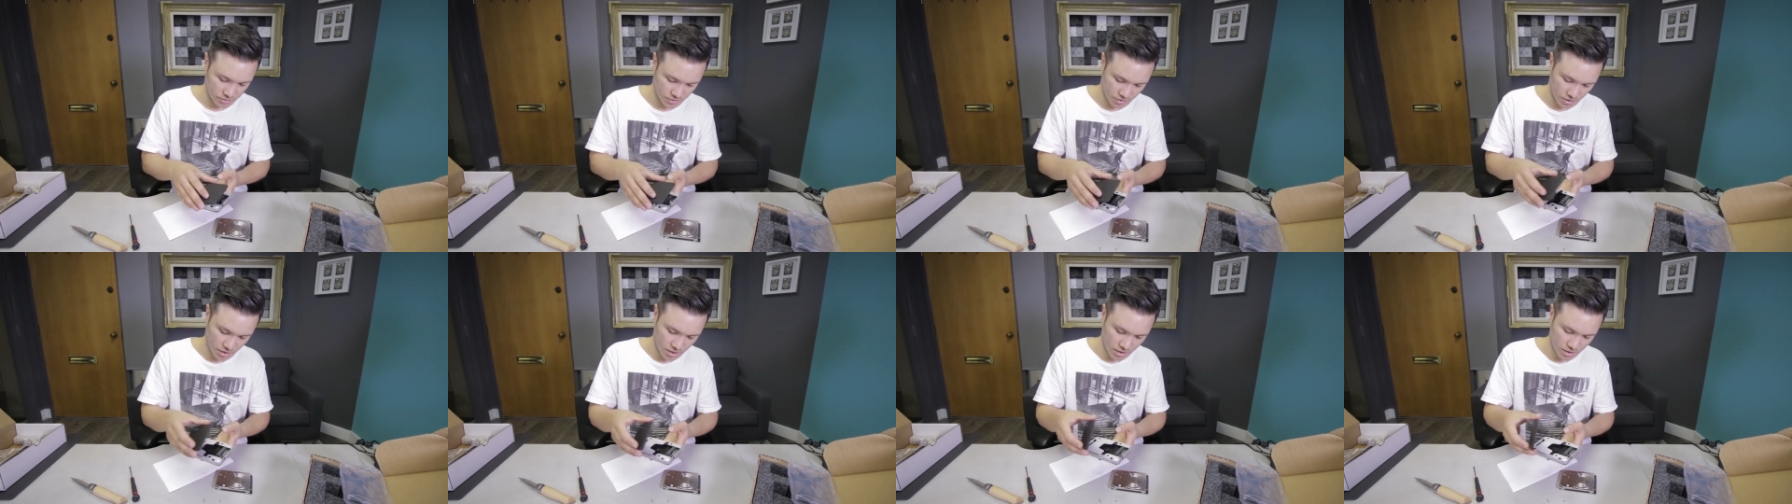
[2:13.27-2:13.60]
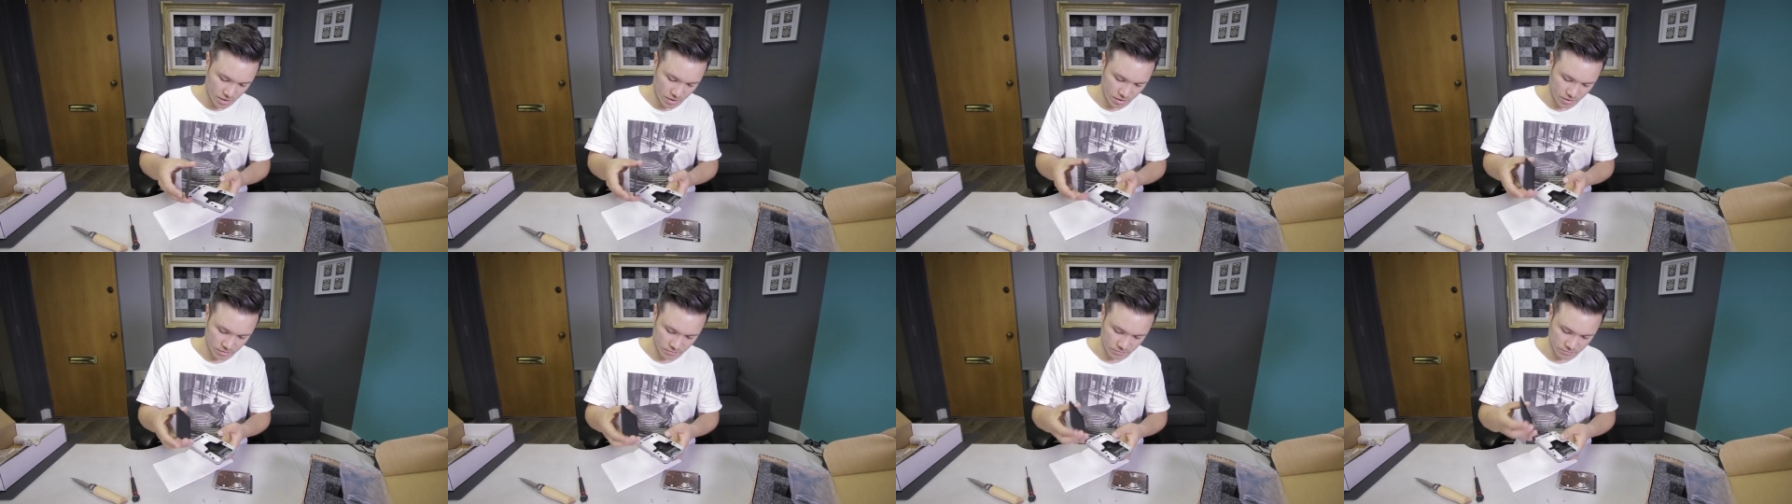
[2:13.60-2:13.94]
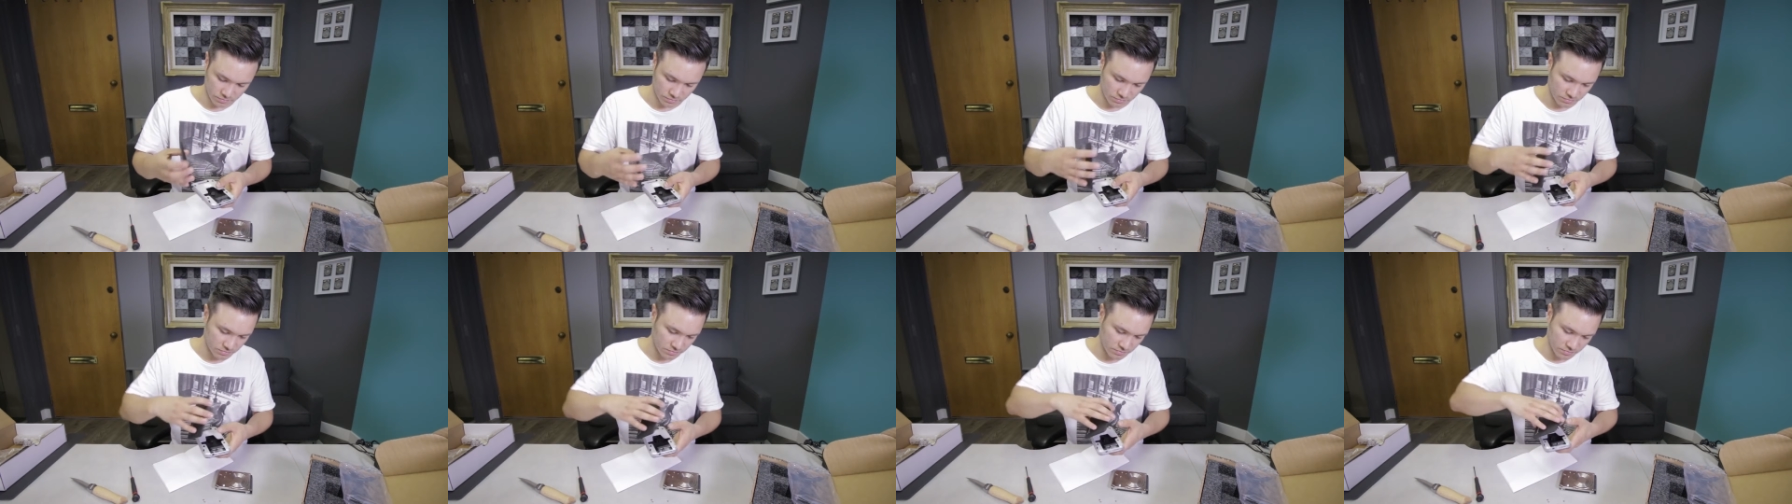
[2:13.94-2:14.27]

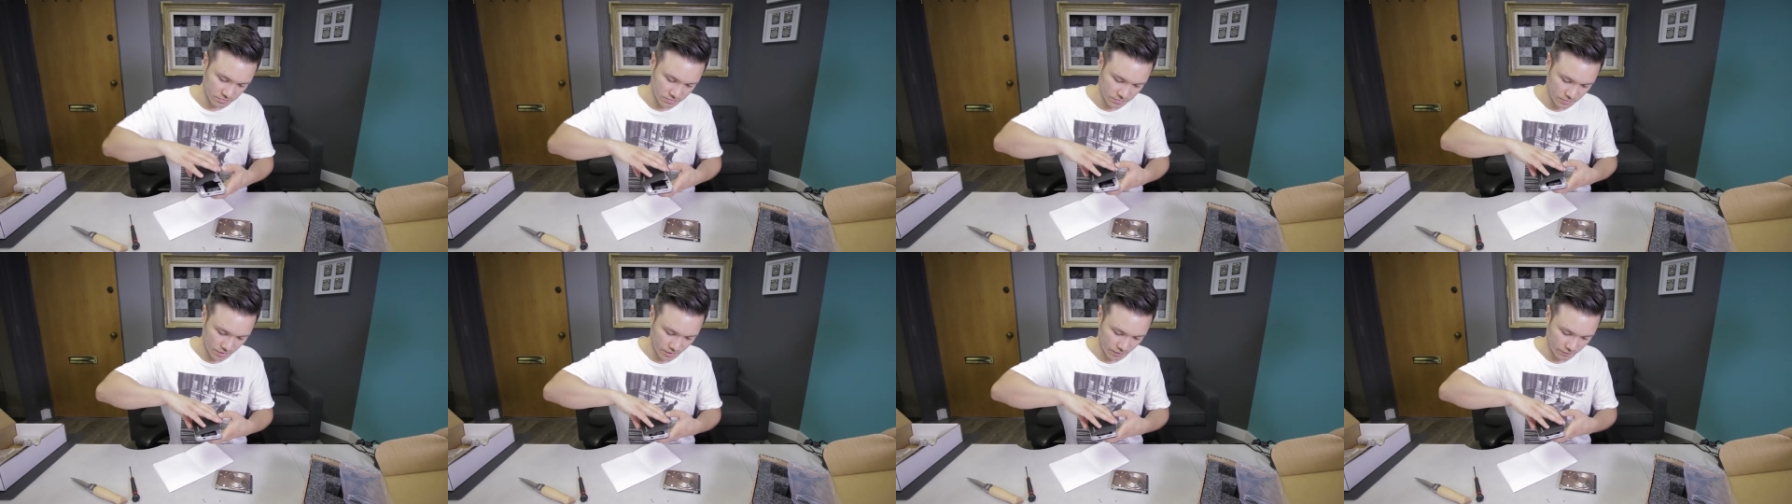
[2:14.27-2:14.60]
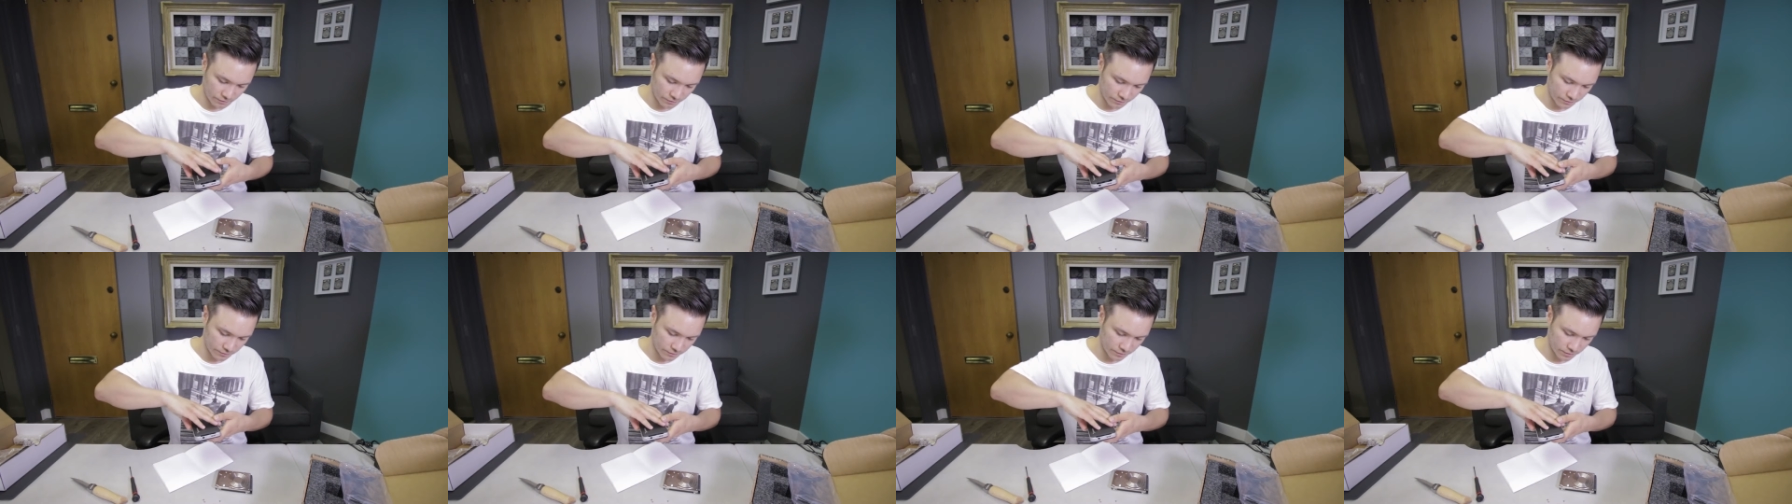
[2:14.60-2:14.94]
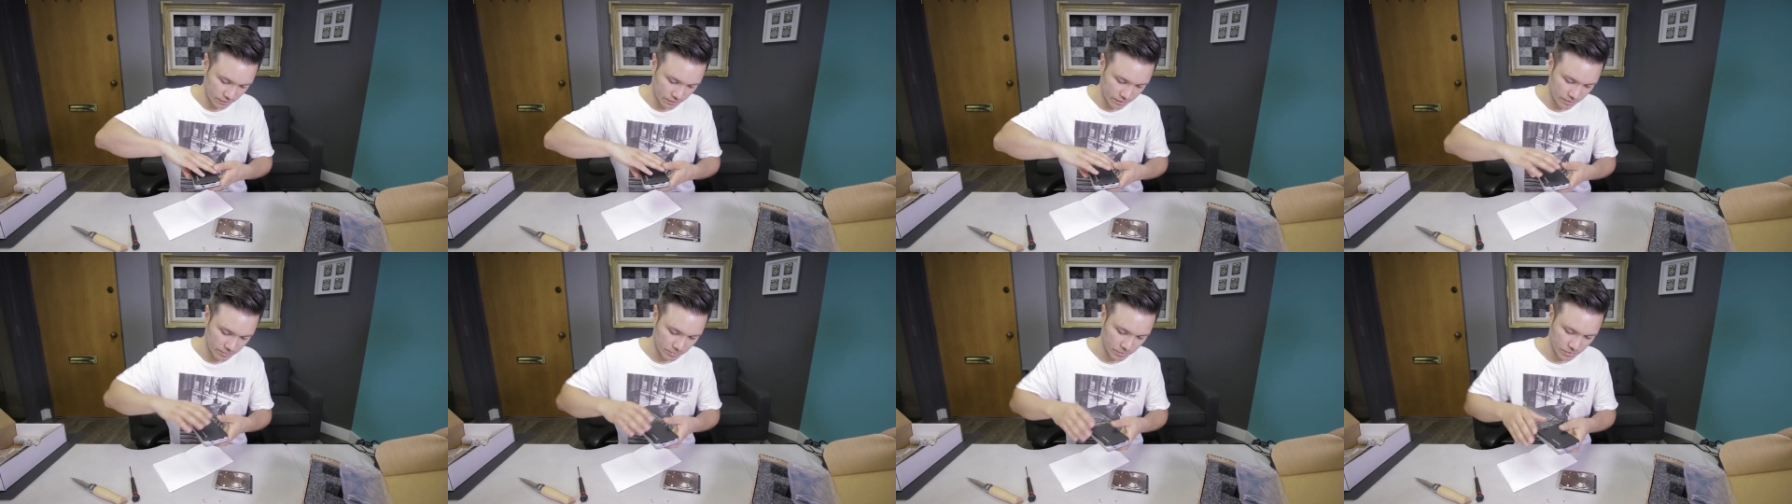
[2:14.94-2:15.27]
Um, if the
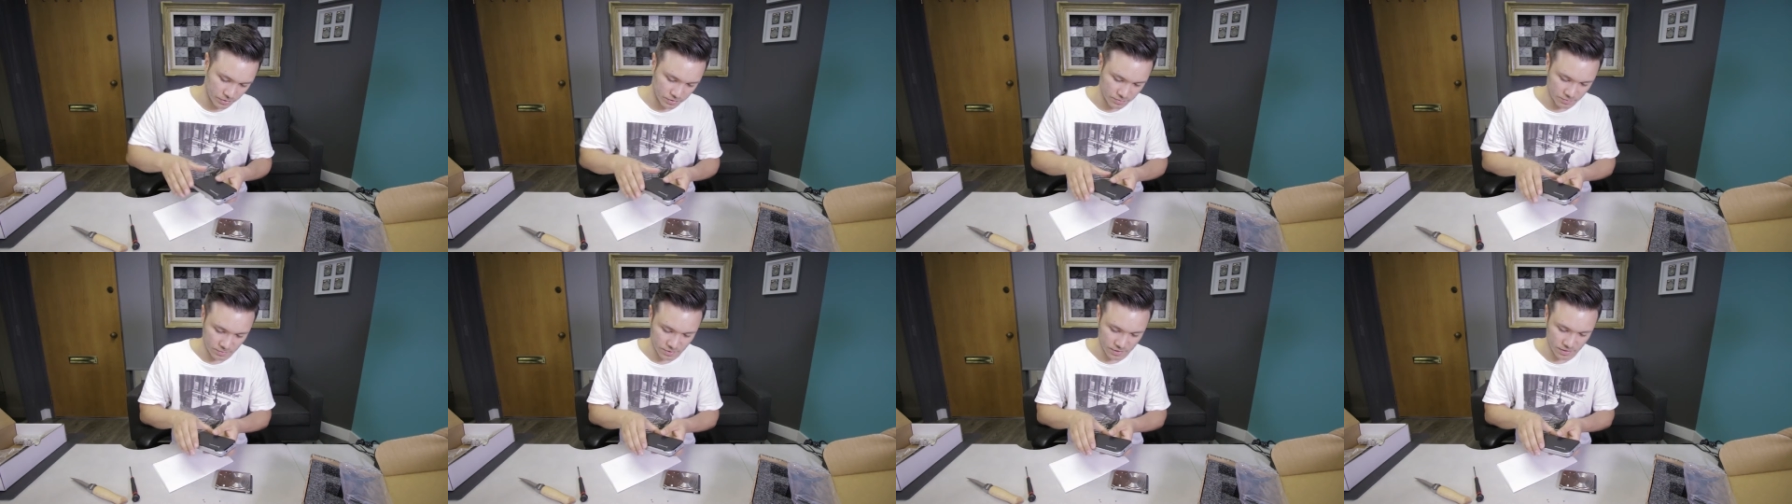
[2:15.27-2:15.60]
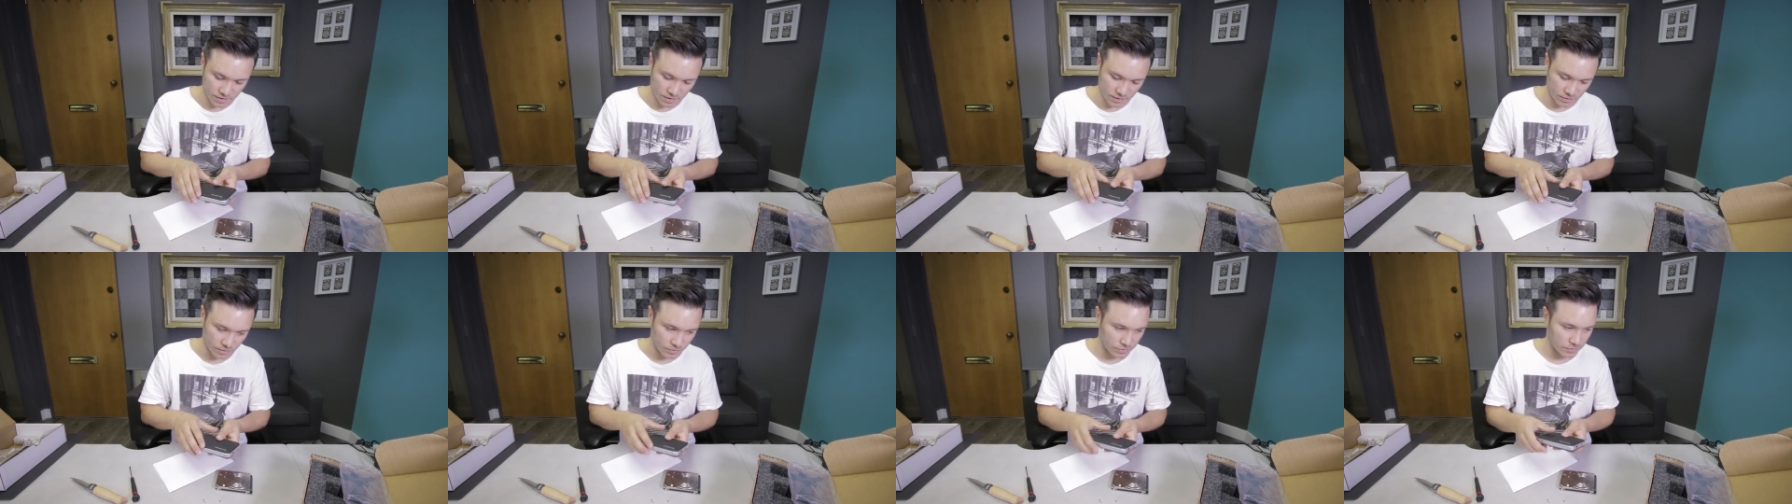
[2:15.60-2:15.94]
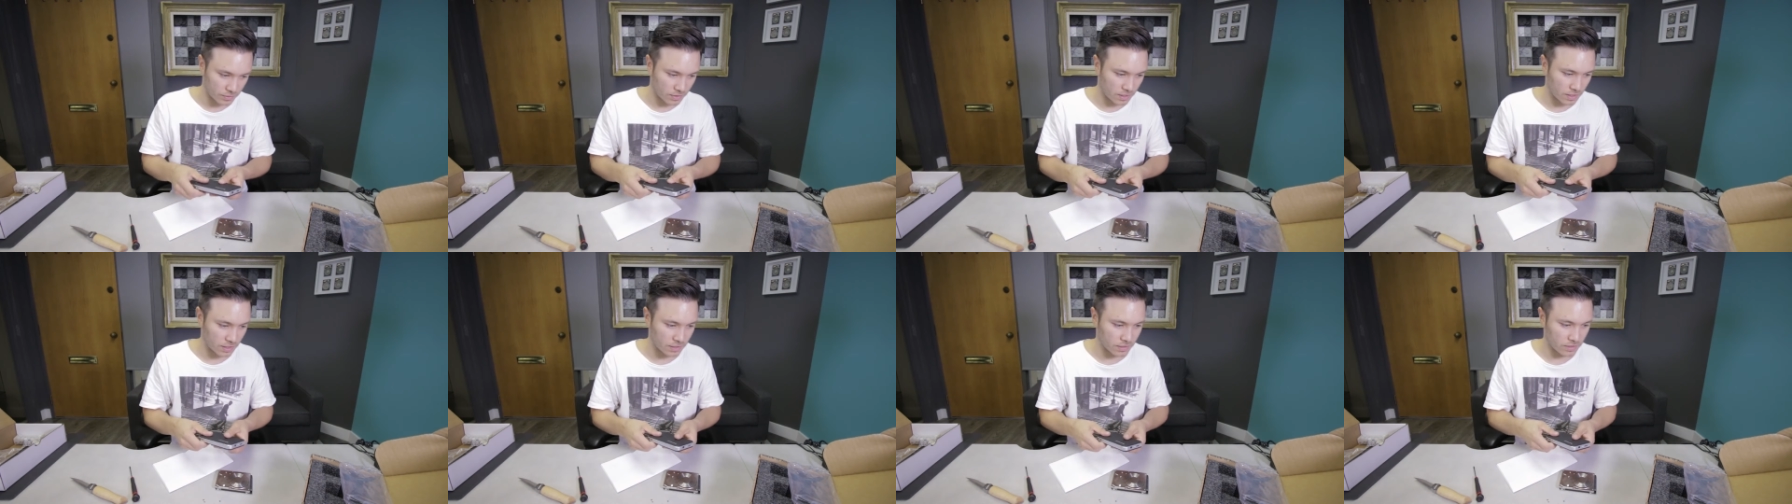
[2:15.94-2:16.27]
label is missing
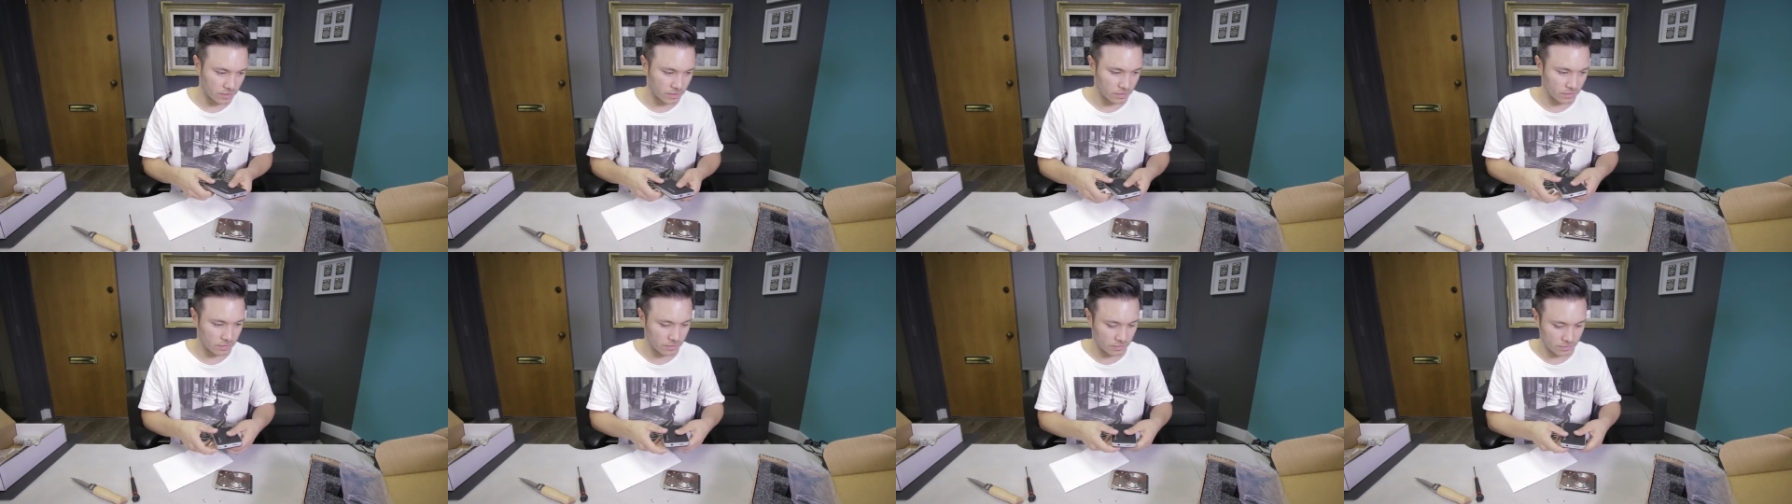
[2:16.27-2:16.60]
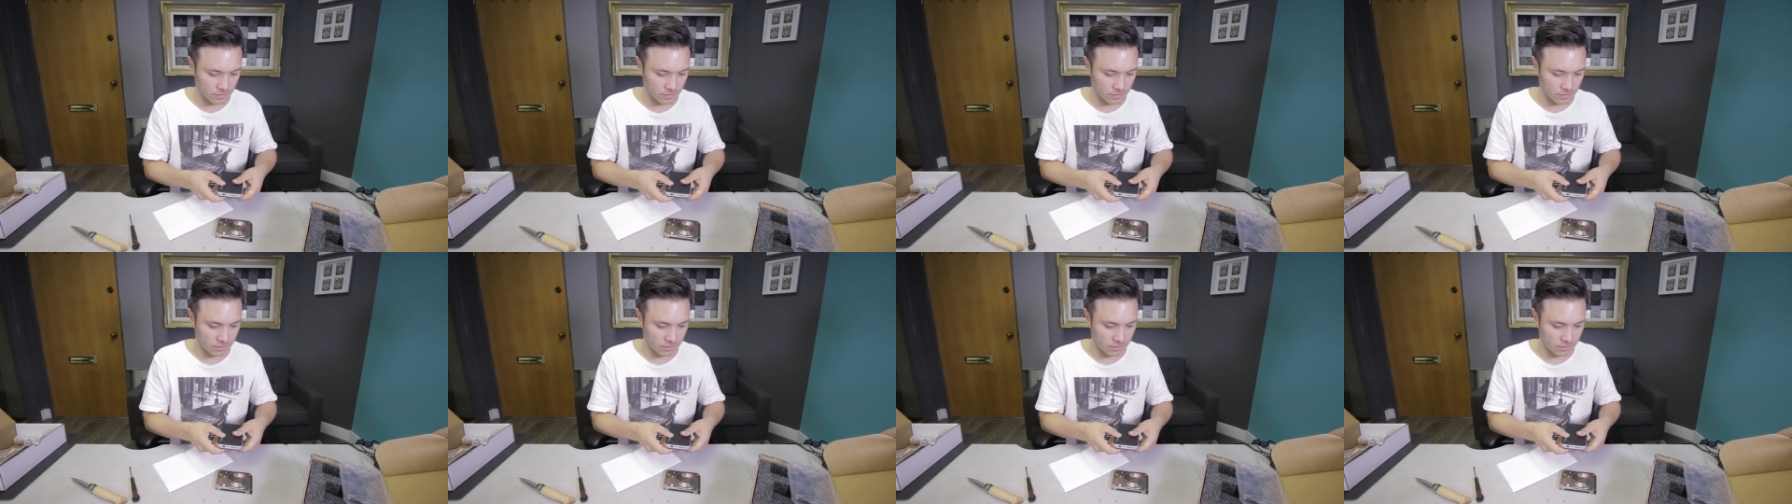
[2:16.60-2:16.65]
altogether,